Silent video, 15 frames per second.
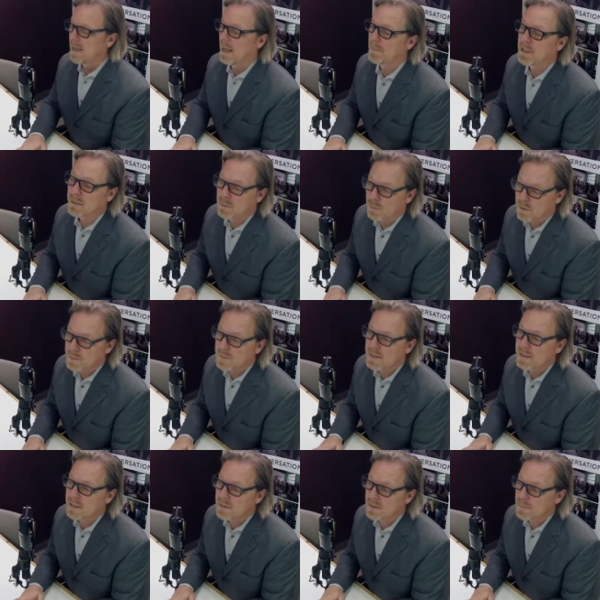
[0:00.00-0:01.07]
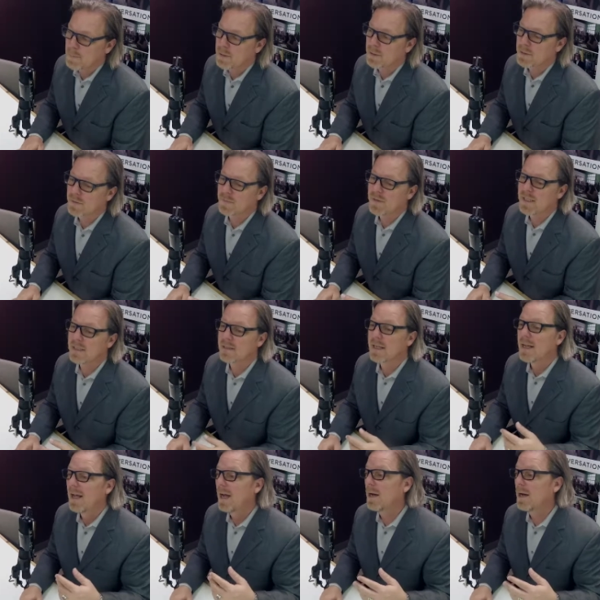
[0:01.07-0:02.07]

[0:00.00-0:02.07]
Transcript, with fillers: how many endorsement deals, appearance fees,